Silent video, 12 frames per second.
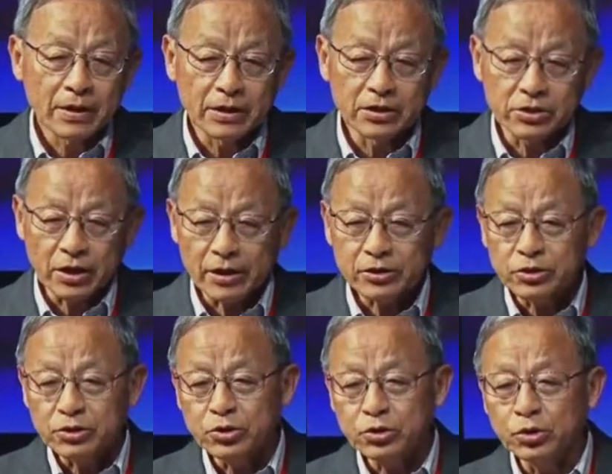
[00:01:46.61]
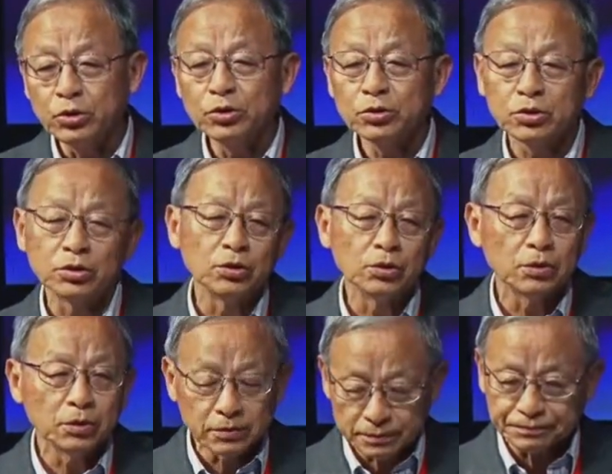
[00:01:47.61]
is actually skewed
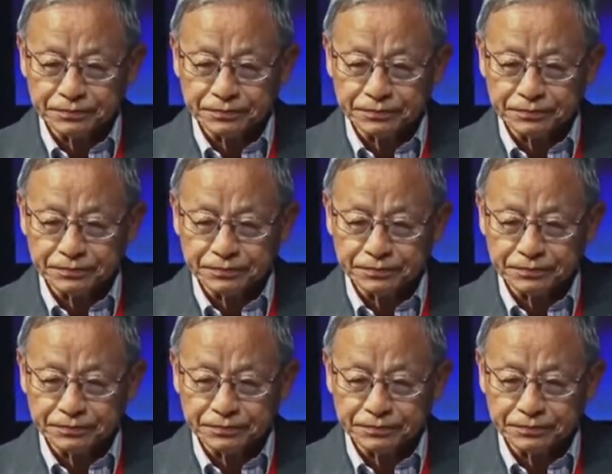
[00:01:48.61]
to